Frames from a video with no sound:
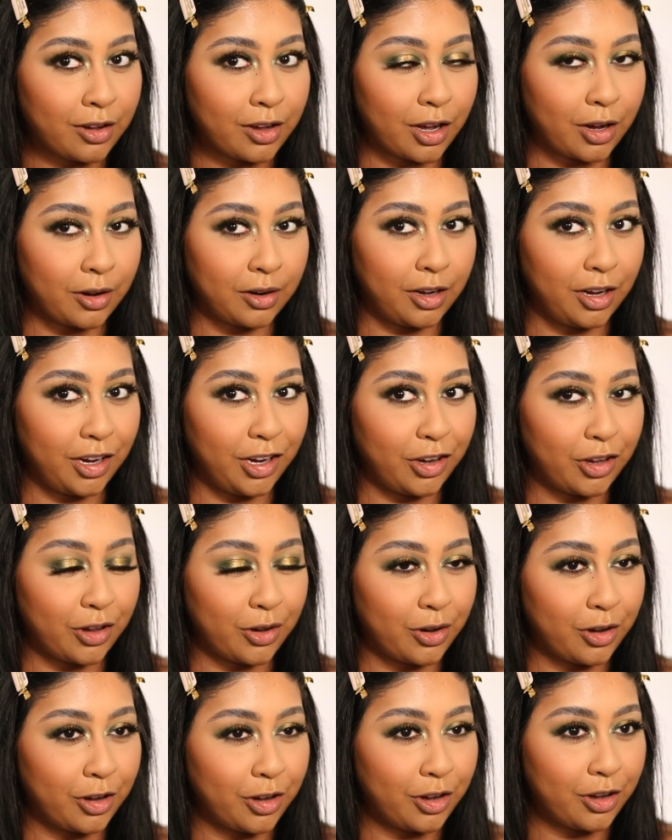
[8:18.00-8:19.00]
How dare you!
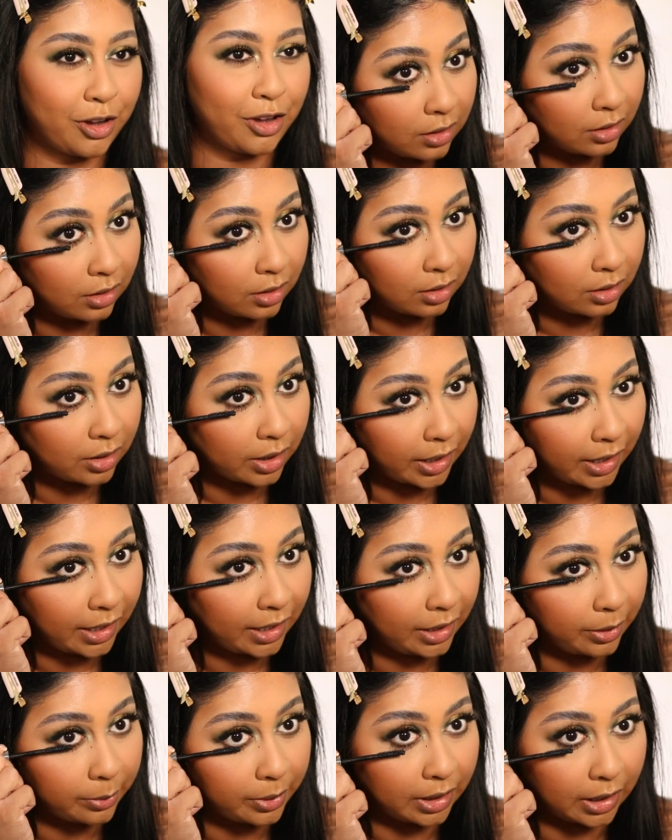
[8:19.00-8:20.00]
Oh, I
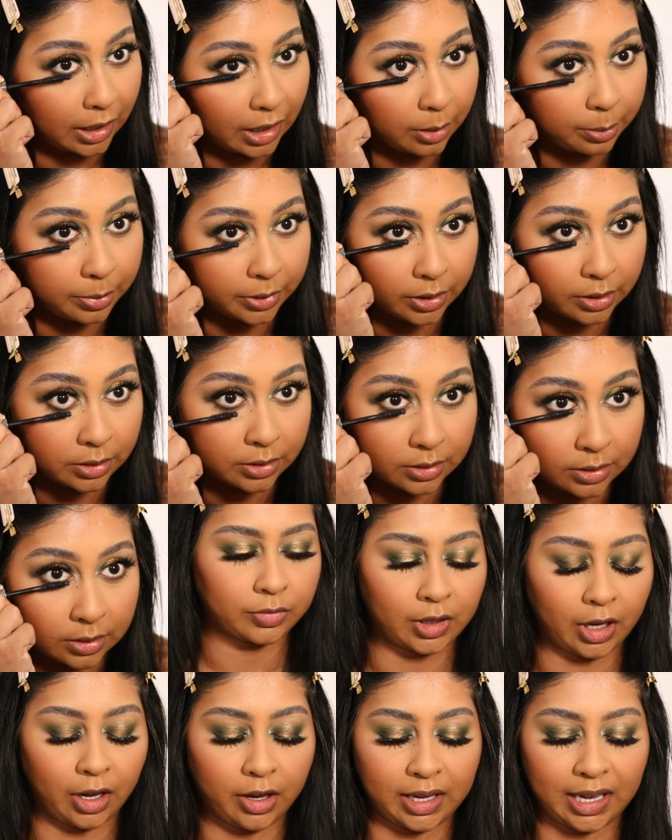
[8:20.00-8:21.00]
hate when that happens.
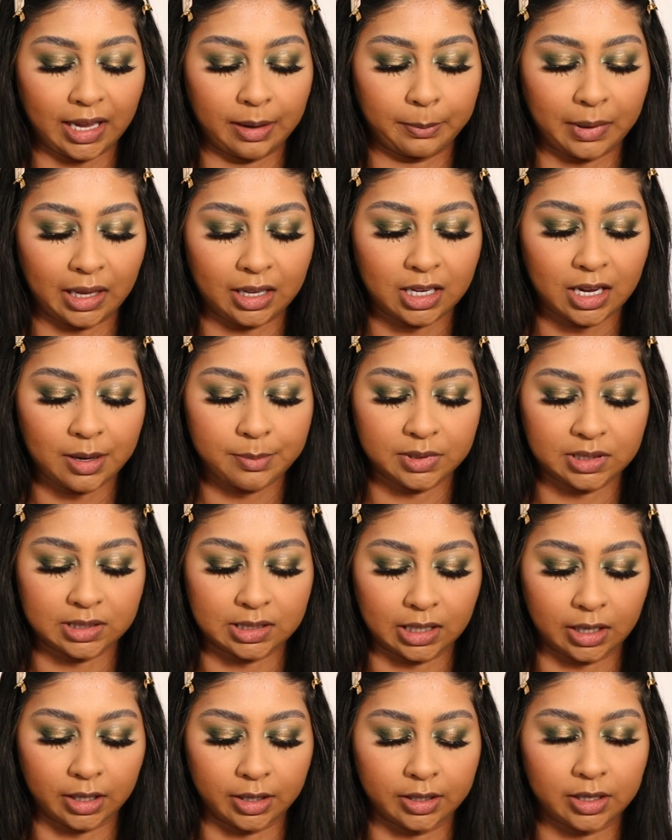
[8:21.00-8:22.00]
Okay, makeup's
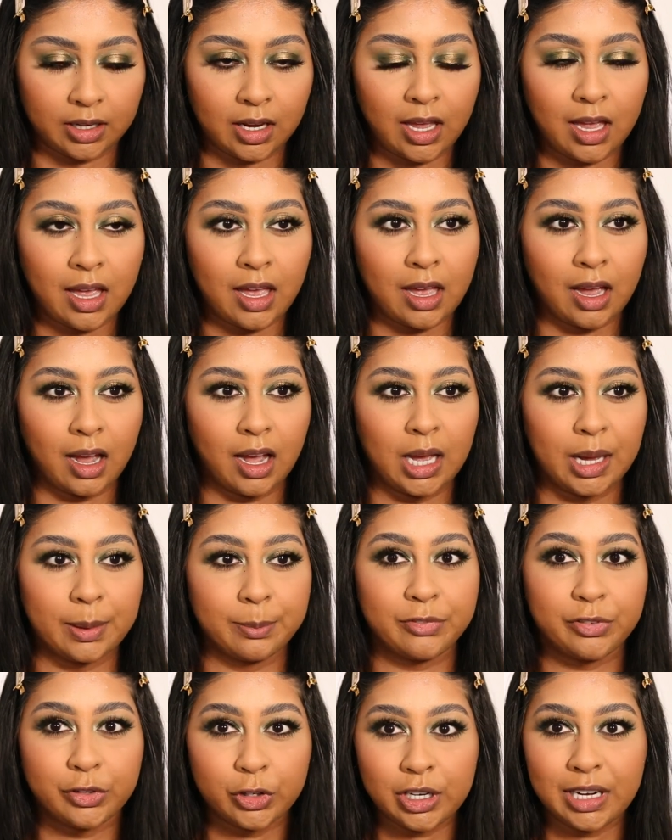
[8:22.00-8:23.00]
done.
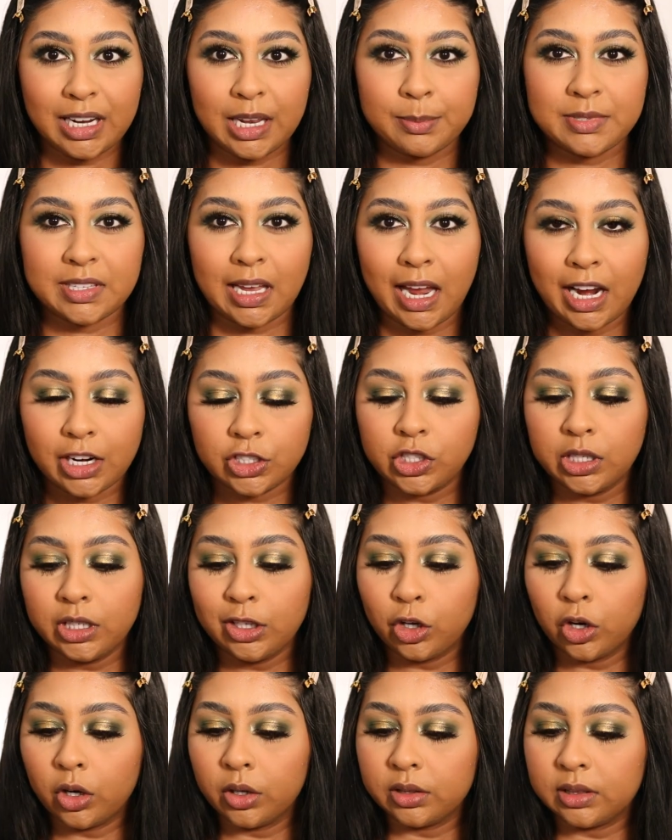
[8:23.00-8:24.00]
Um, for lips, I actually
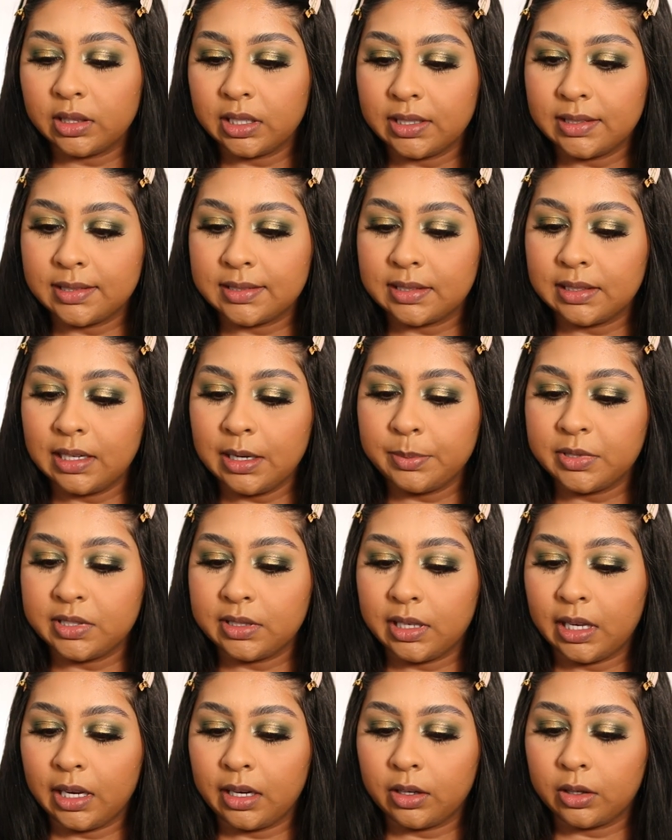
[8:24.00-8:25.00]
got this
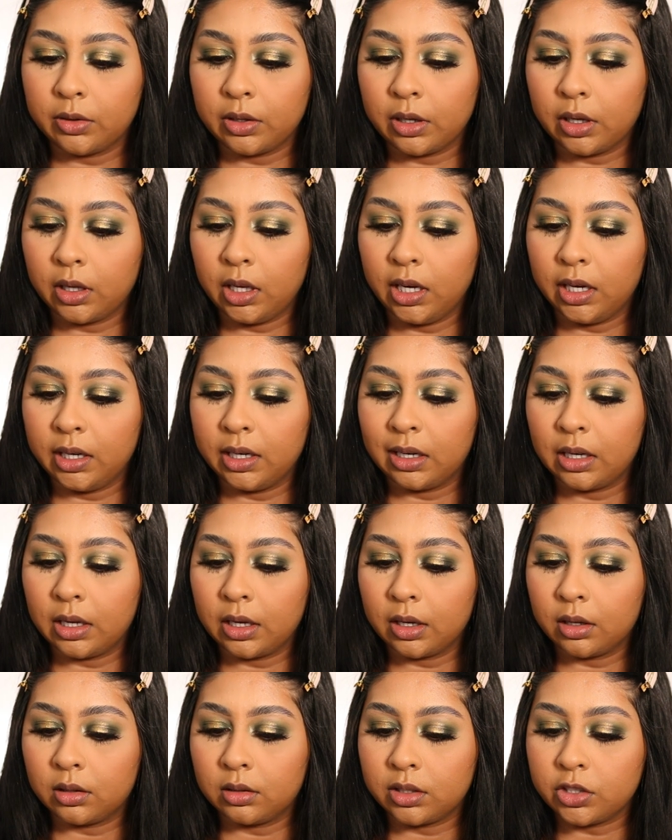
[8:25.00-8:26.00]
lipstick in
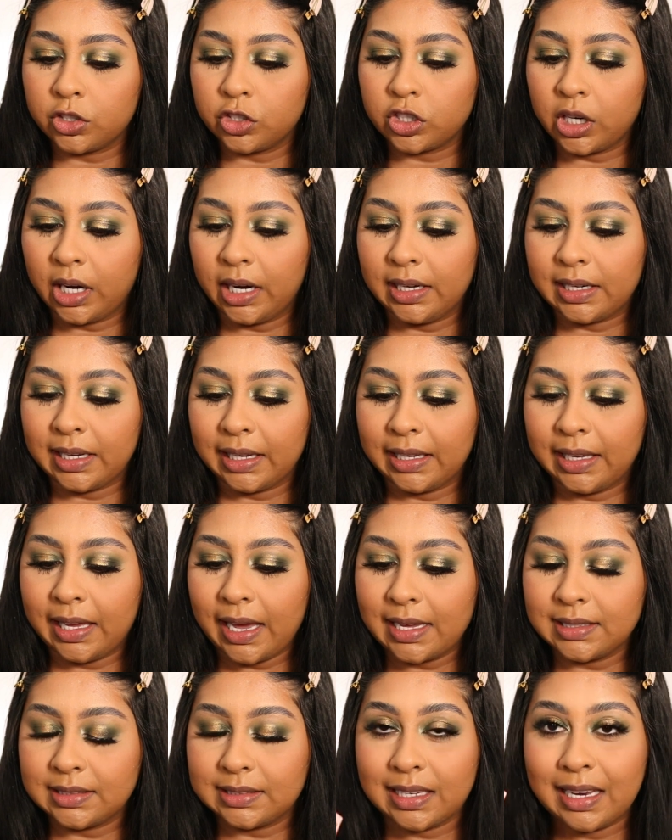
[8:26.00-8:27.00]
the shade
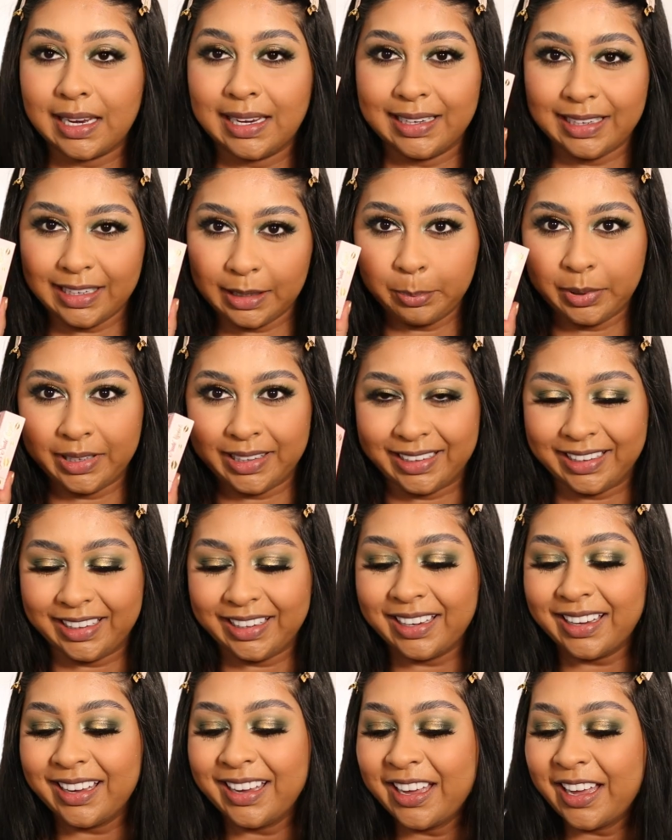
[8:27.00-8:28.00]
Get
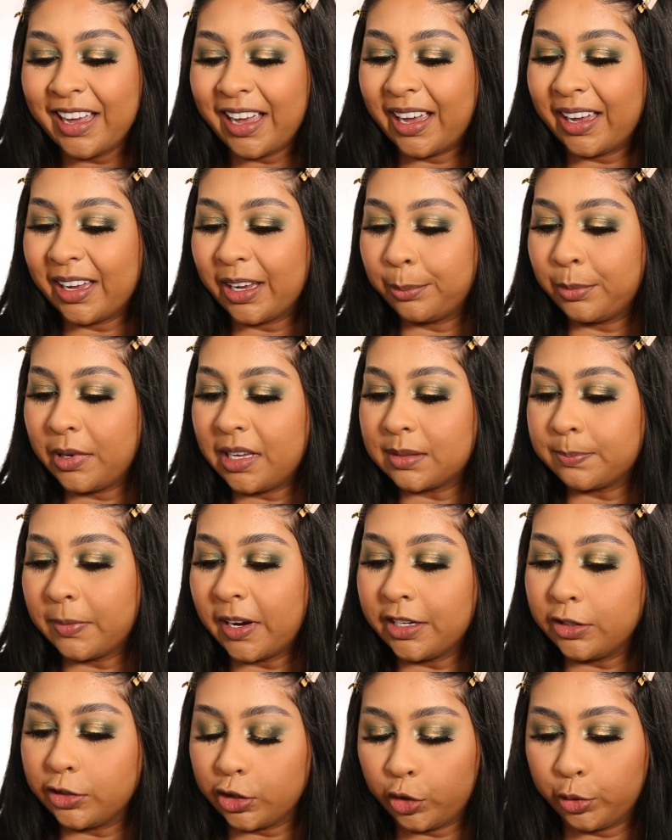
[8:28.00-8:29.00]
Lippy. Um, it's
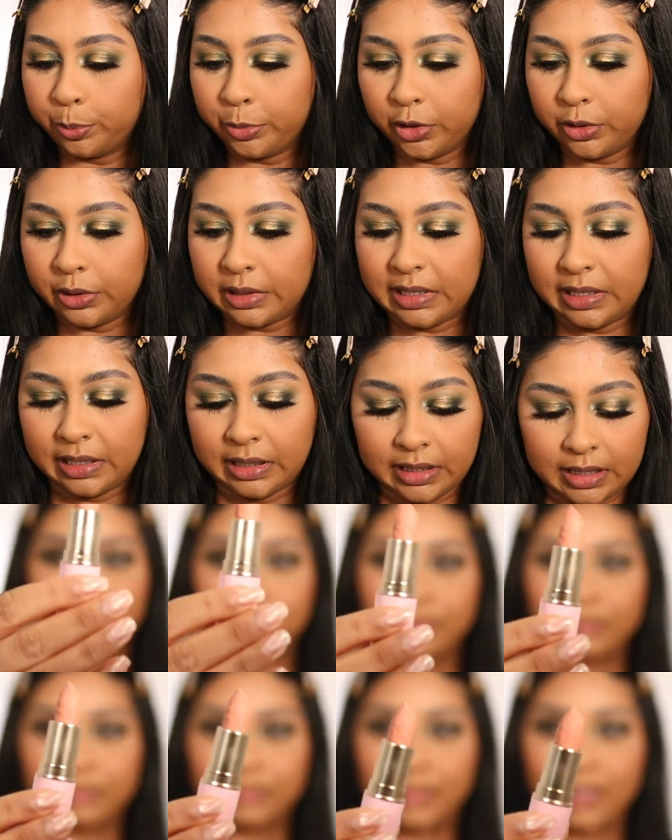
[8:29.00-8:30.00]
by Doll Beauty.
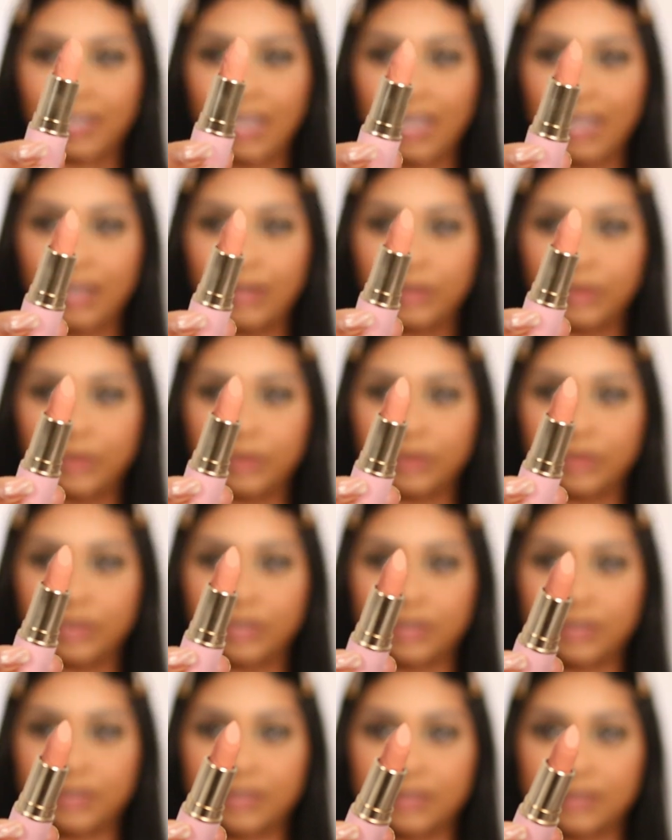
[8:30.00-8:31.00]
How
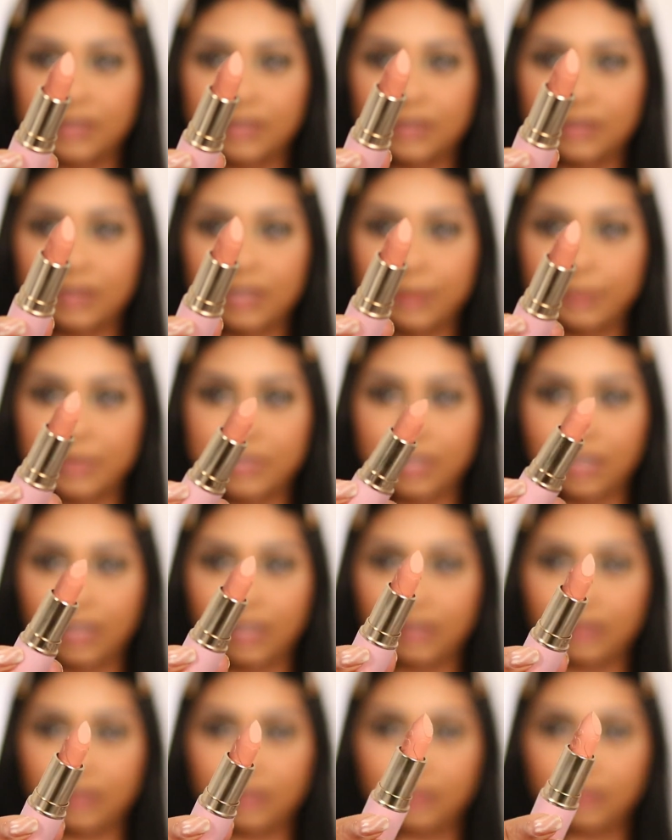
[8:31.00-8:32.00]
gorgeous is this
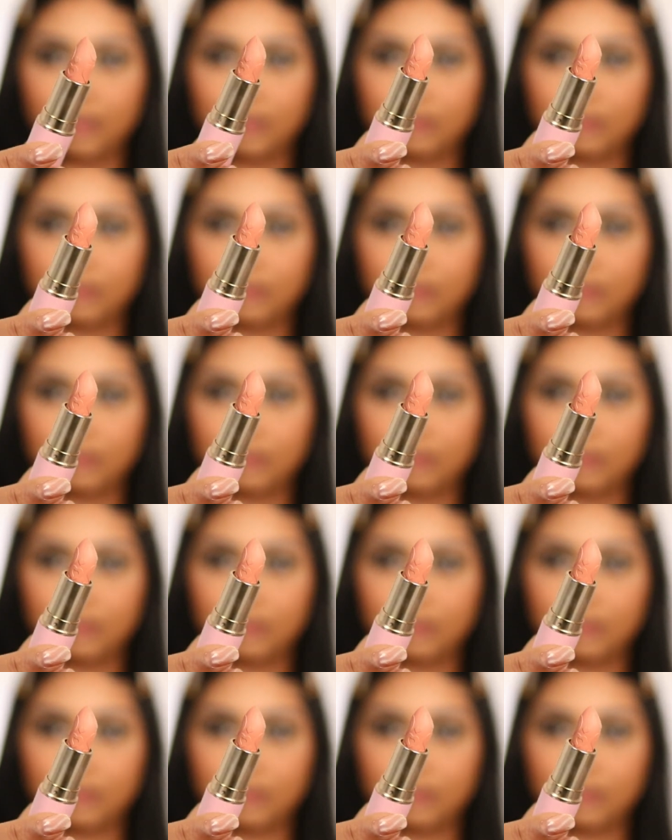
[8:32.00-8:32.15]
lipstick?